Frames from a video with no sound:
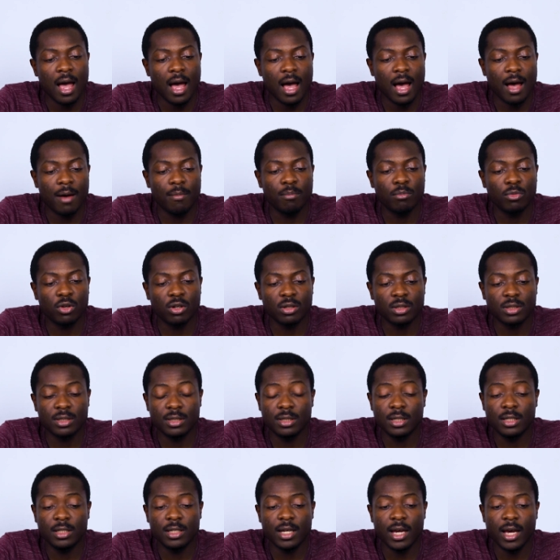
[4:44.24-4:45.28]
I'm not
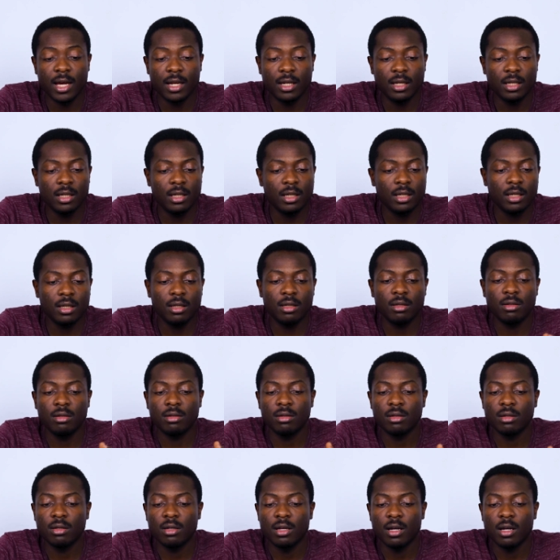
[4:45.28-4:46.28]
seeing any